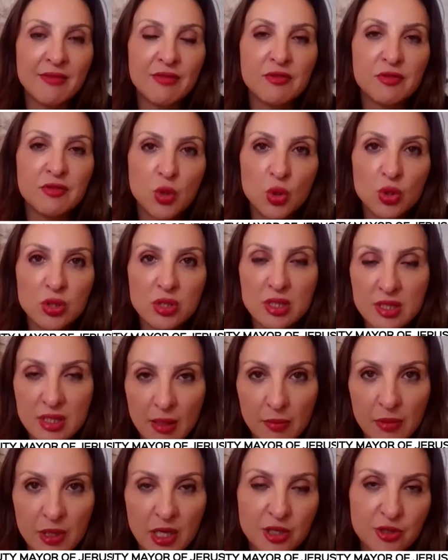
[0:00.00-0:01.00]
have, of course, and
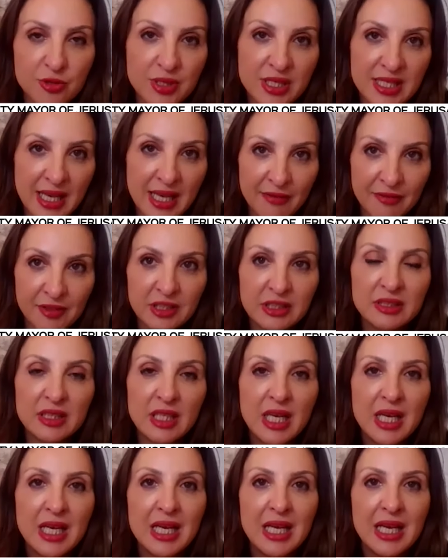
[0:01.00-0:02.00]
some countries haven't.
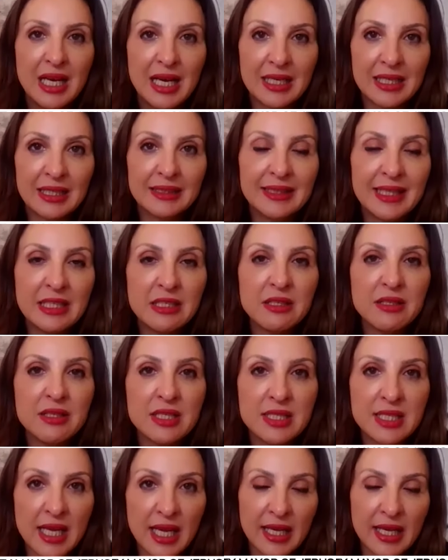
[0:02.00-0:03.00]
And at the end of
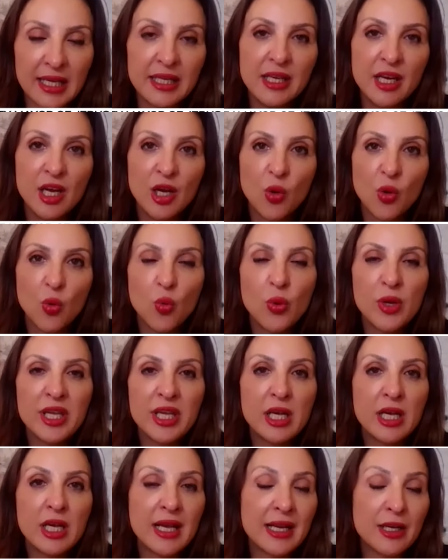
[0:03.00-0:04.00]
the day,
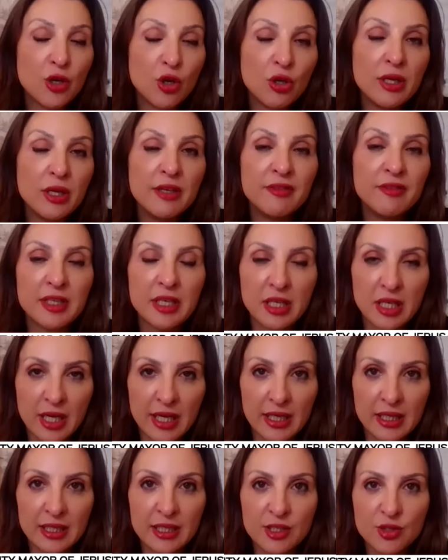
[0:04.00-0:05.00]
we cannot live in an
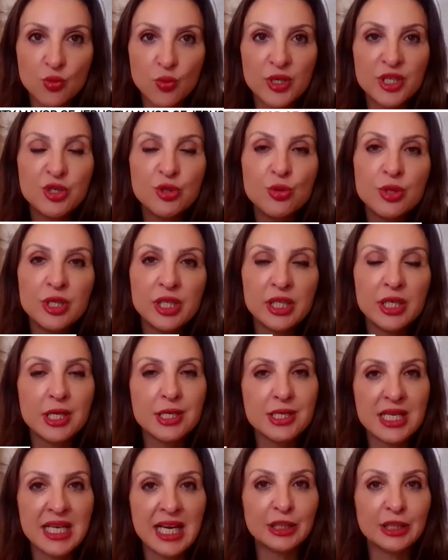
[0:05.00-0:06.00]
island. We do need
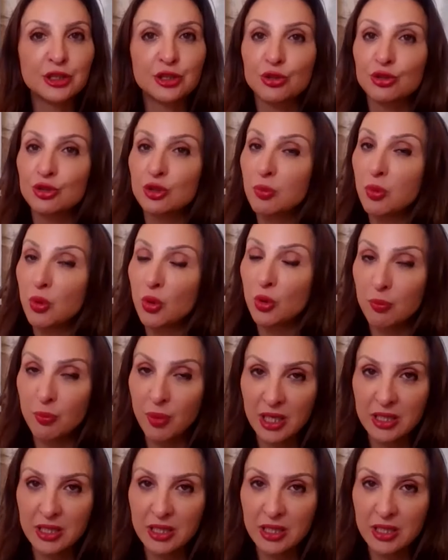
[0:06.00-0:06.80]
international support,